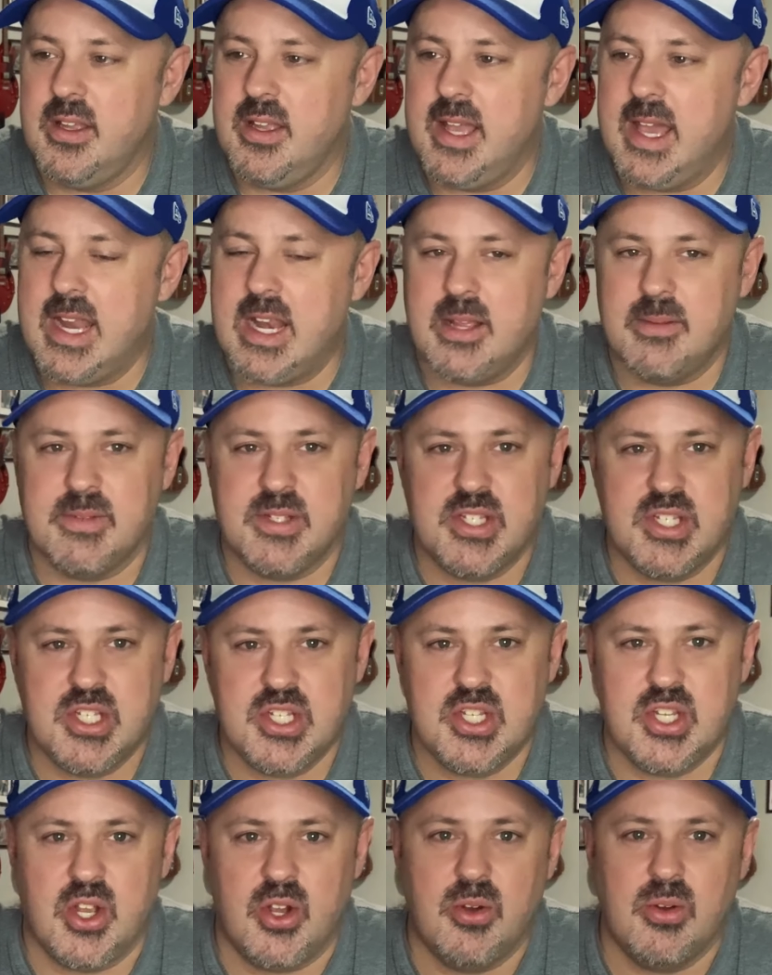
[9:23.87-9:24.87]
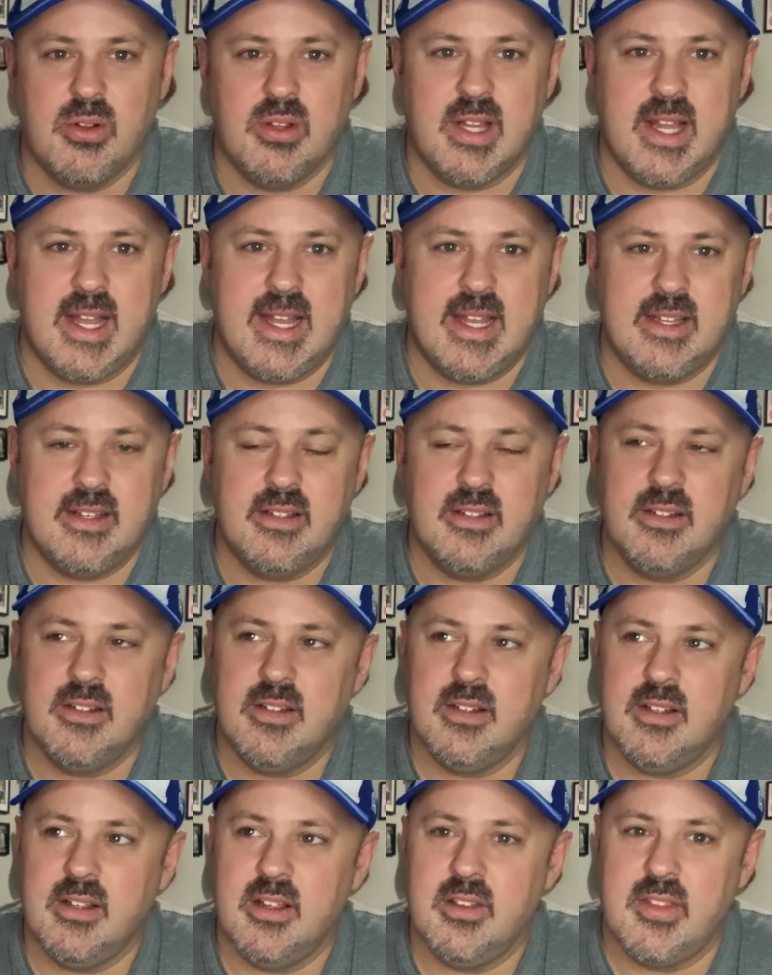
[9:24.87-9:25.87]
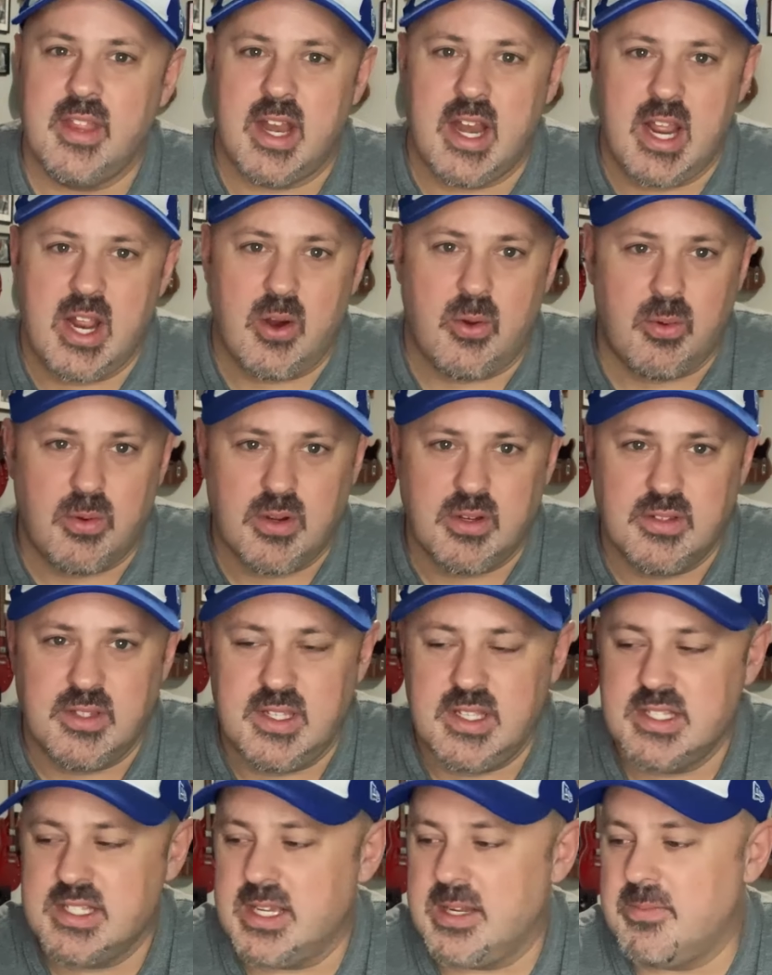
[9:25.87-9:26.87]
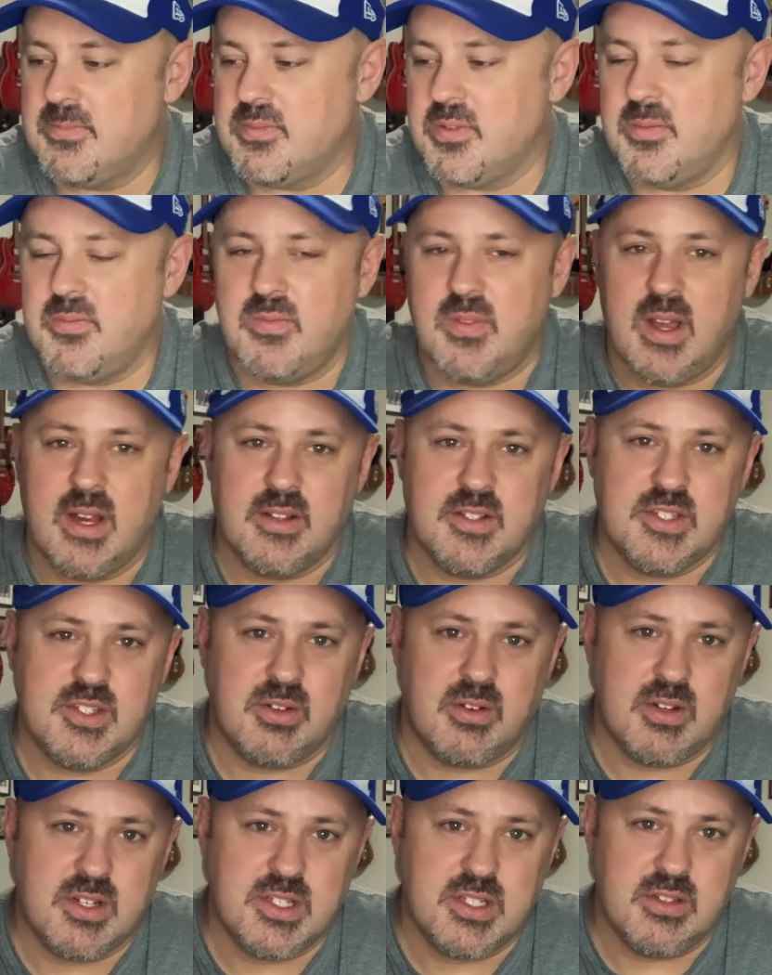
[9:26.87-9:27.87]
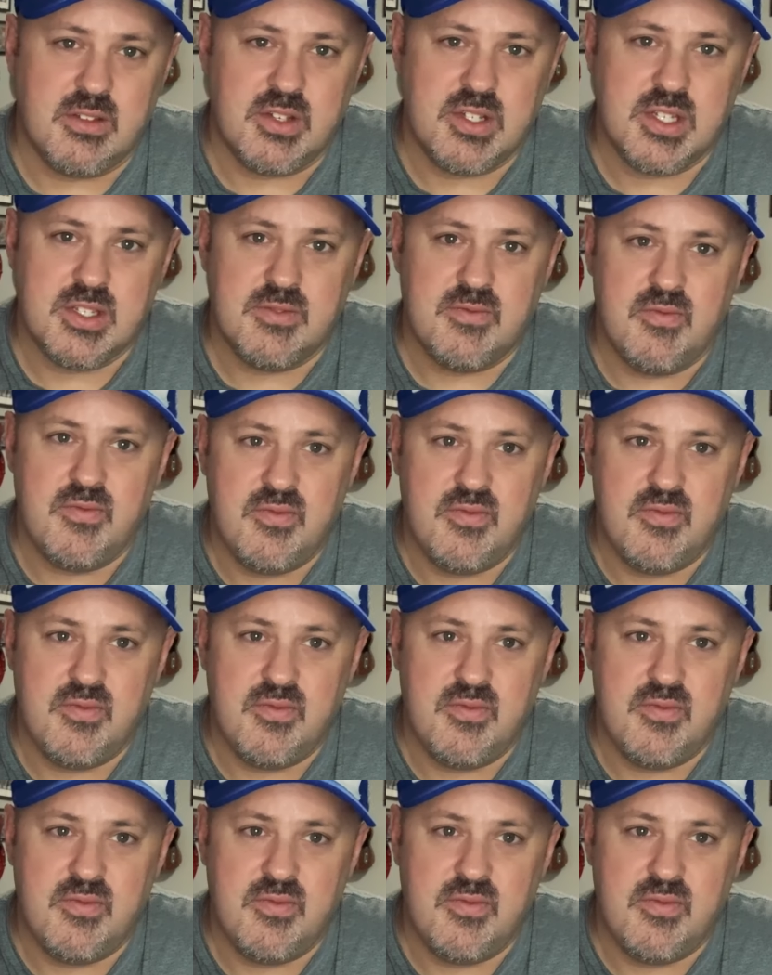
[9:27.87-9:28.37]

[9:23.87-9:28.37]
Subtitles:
And I'm so glad that I ordered these up from Vinyl Storage Solutions.